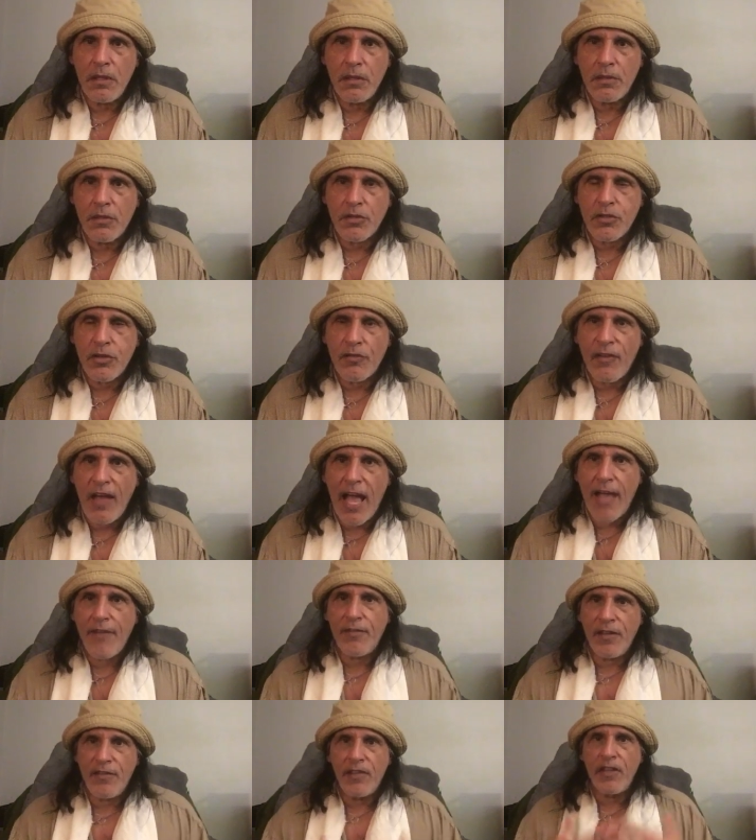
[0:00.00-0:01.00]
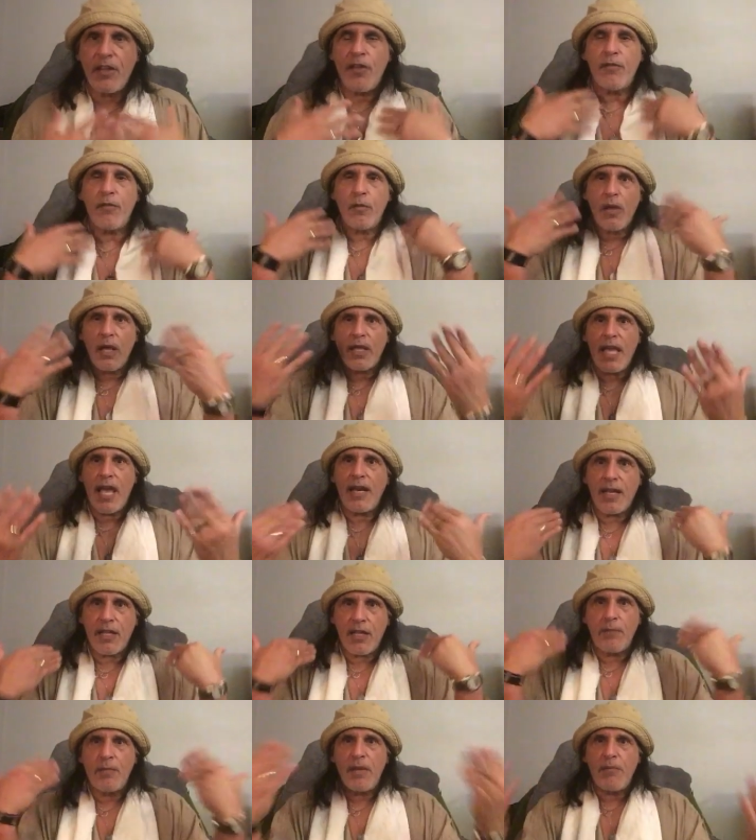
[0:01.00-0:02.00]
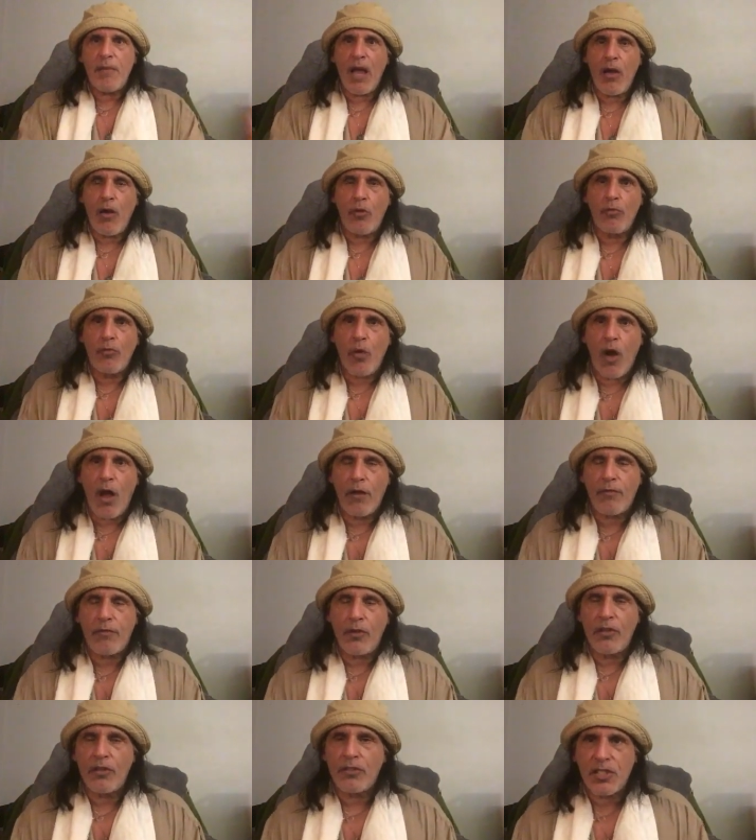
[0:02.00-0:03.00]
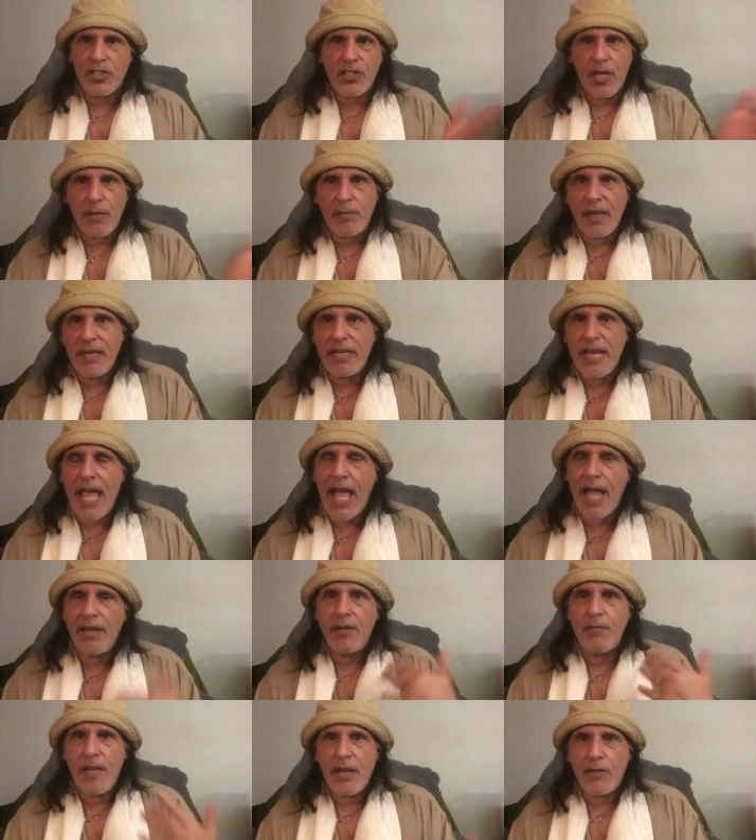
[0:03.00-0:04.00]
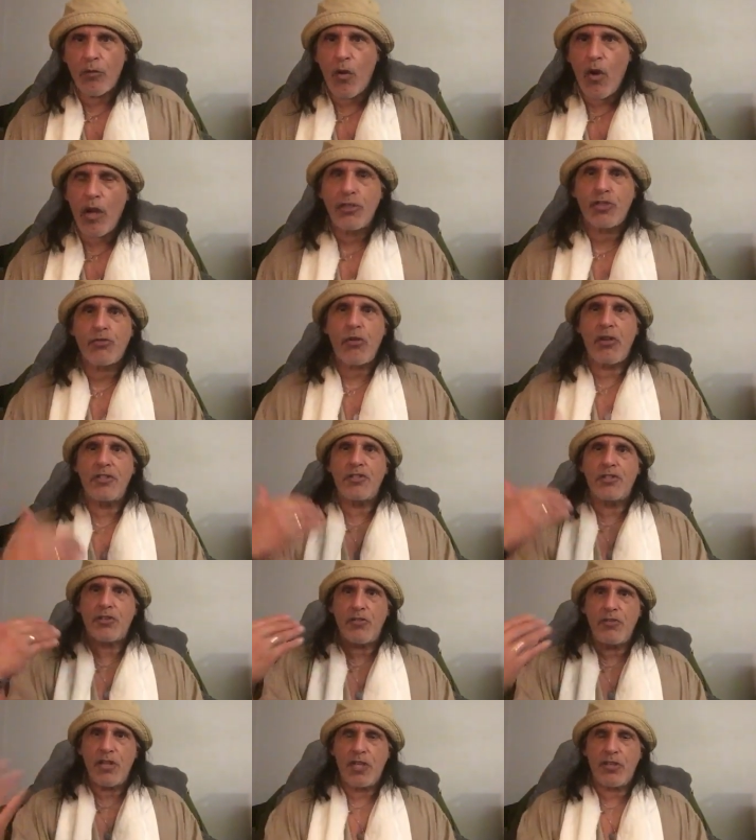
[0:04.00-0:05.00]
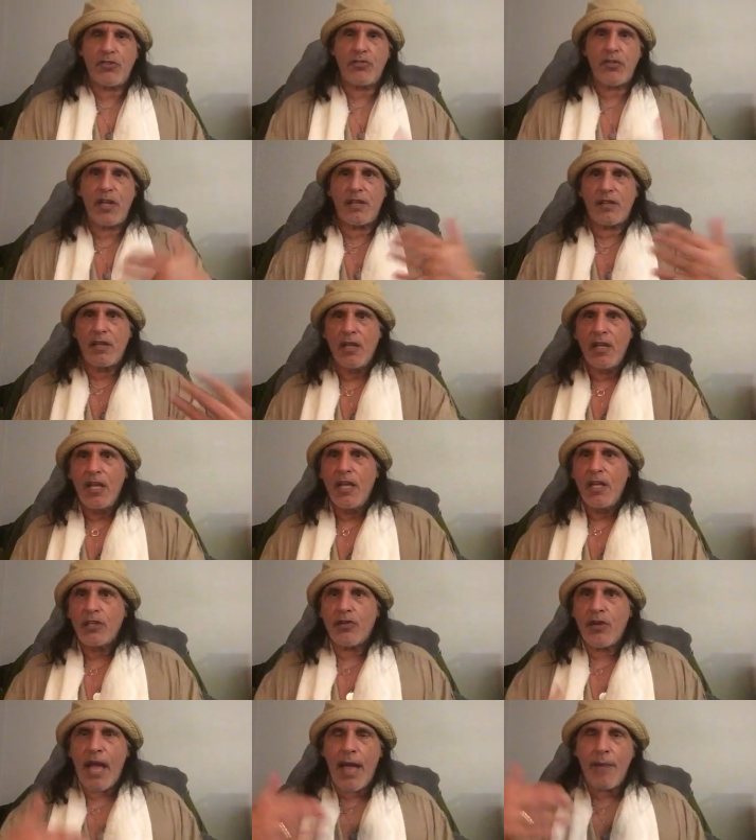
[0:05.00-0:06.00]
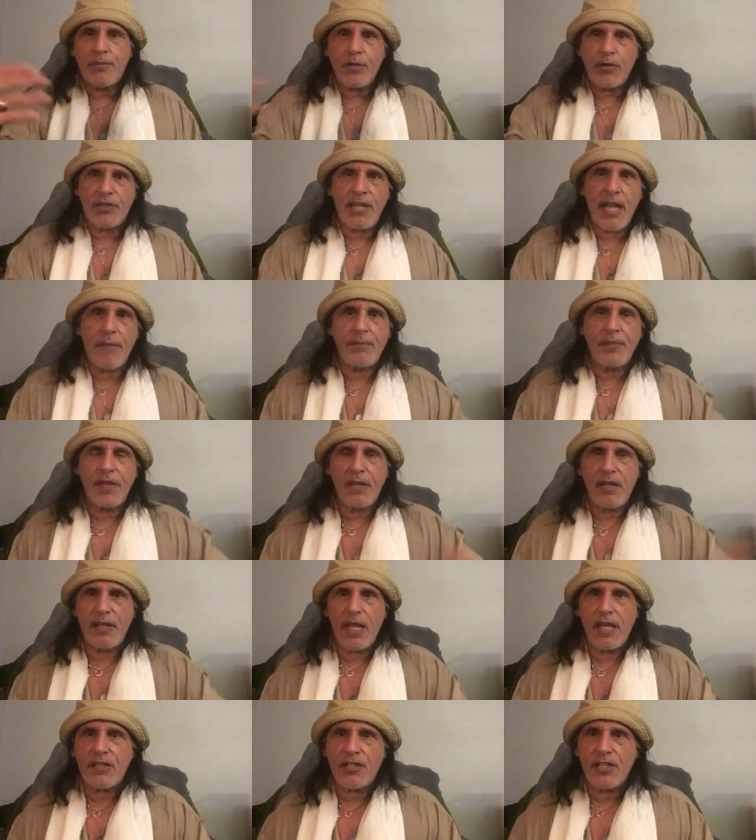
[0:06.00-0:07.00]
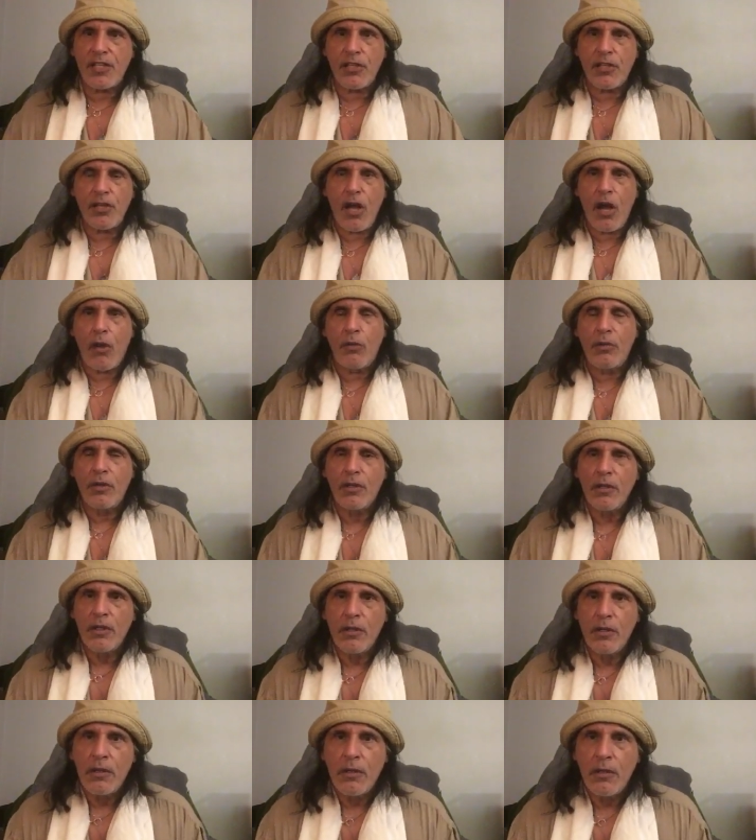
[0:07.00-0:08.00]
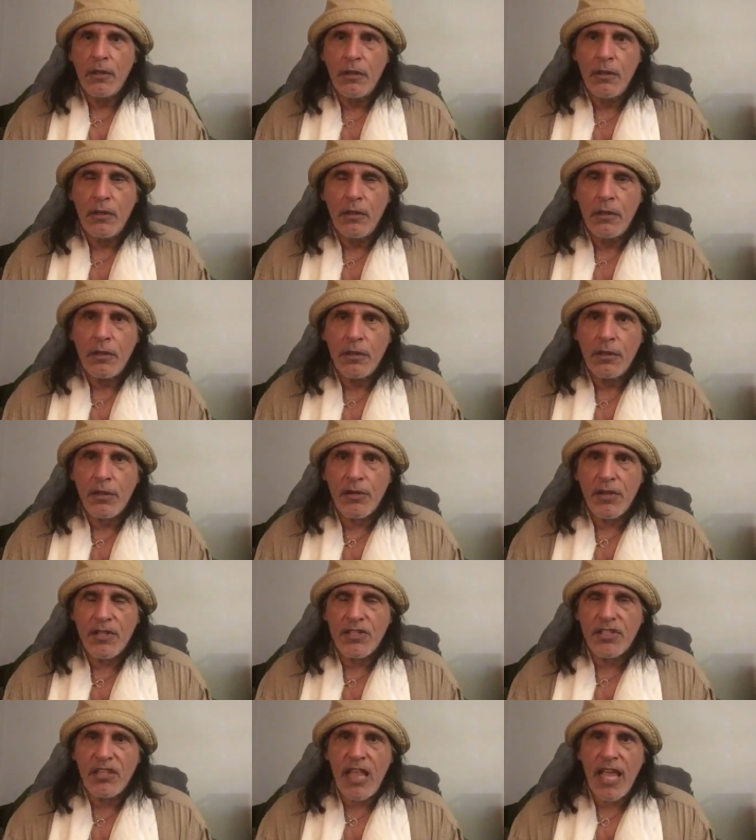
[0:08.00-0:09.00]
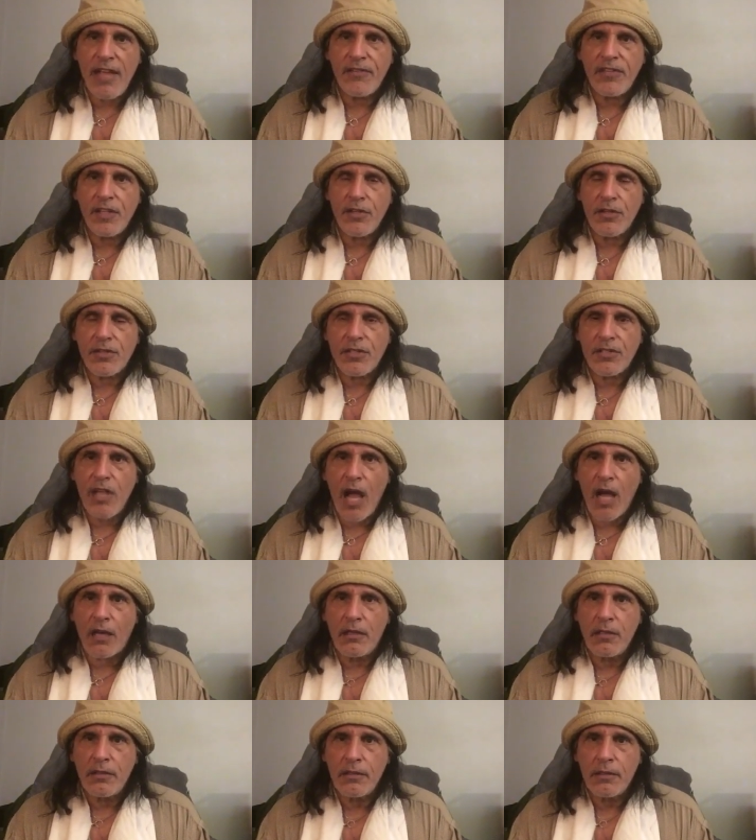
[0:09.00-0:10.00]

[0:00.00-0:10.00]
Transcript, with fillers: to survive. Even though, again, it could be my own wrongful, just like my dad. You make wrong choices or you get tricked, trapped, or tempted, and next thing you know, you're enslaved and you're stuck.